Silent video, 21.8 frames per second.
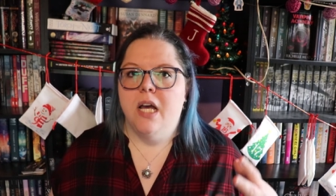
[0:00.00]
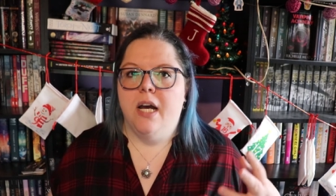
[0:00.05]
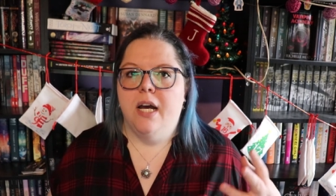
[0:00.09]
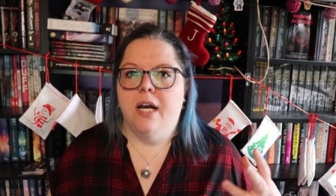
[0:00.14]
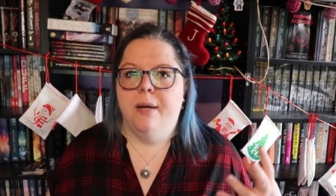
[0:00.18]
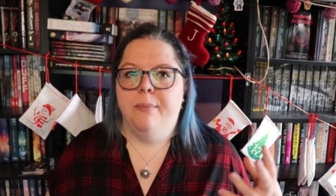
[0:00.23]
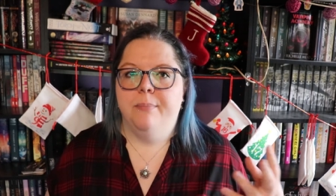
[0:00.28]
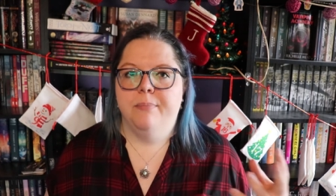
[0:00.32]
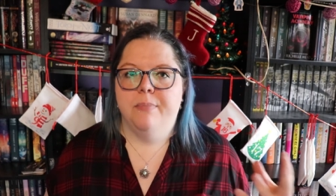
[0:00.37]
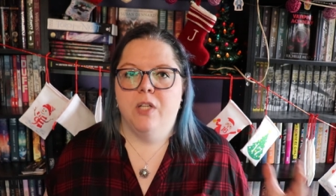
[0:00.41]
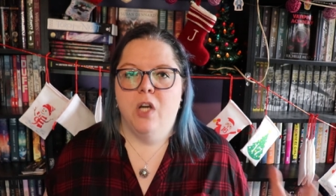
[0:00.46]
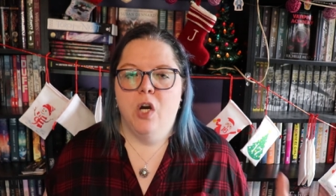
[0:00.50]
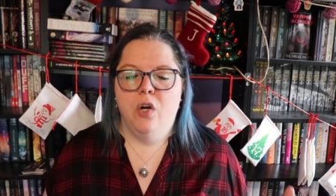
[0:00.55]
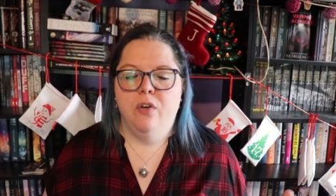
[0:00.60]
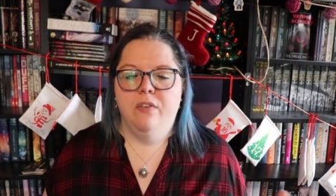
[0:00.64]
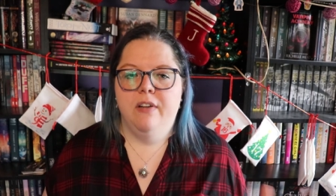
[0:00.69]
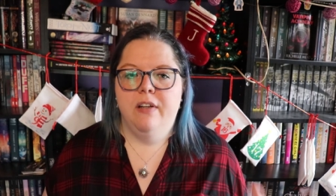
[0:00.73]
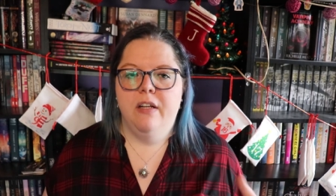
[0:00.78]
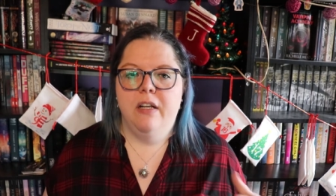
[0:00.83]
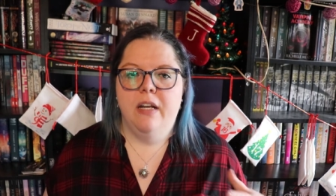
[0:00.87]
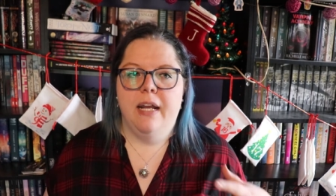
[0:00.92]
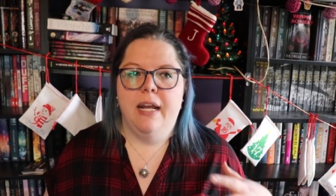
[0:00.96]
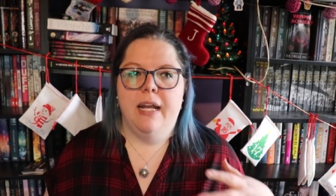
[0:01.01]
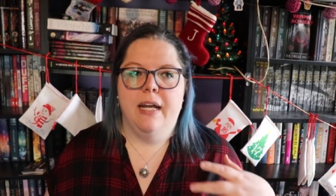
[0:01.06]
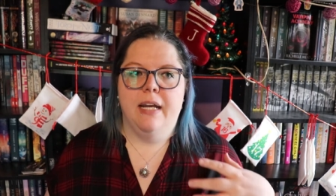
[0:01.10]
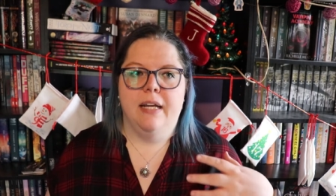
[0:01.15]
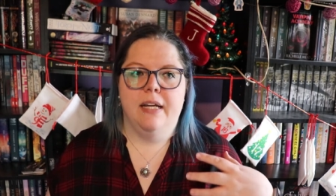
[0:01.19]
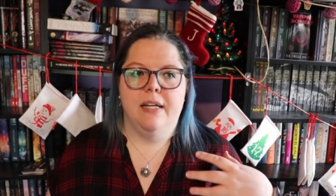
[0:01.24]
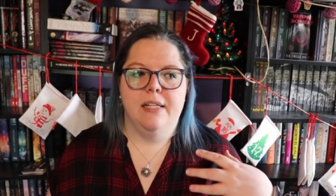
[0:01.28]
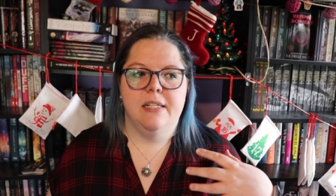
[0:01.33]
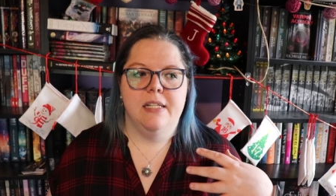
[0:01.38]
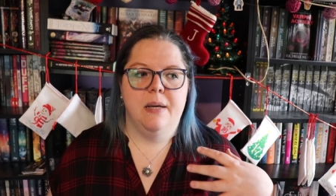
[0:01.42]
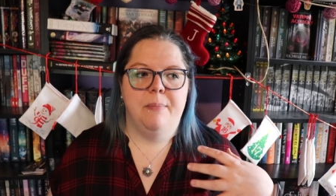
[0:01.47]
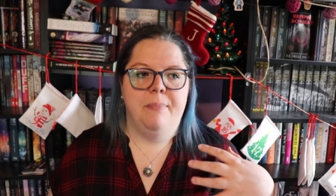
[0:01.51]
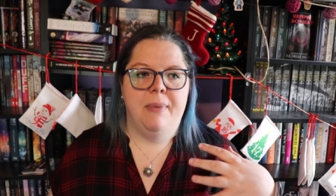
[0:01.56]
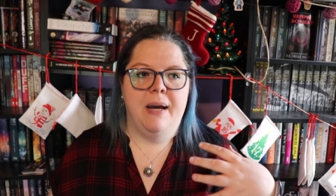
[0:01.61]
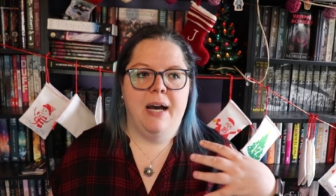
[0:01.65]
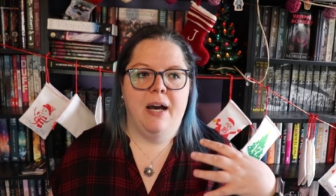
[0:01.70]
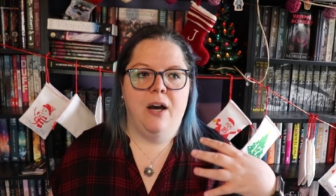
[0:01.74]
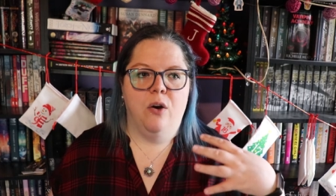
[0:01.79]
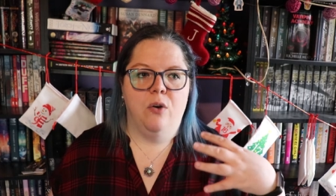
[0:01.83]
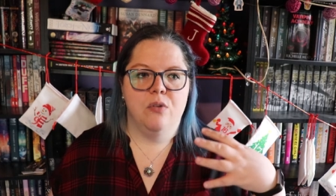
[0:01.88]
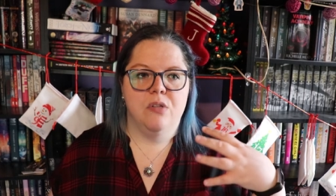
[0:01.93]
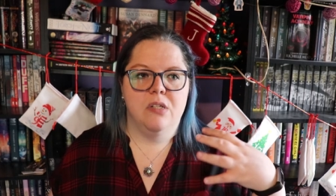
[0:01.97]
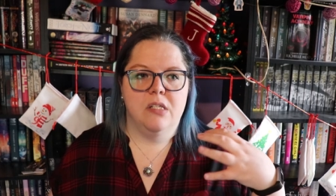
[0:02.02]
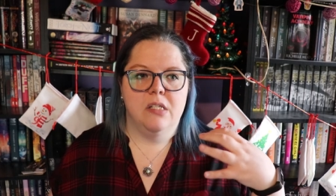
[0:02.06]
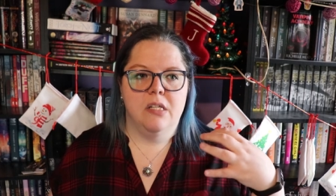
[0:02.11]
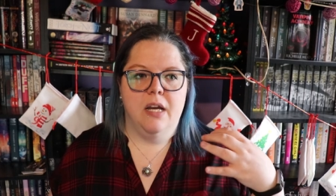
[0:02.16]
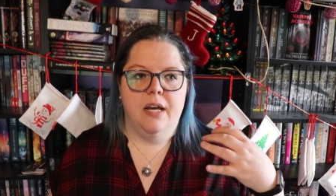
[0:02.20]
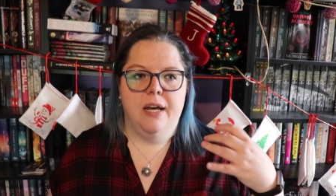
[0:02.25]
COVID and about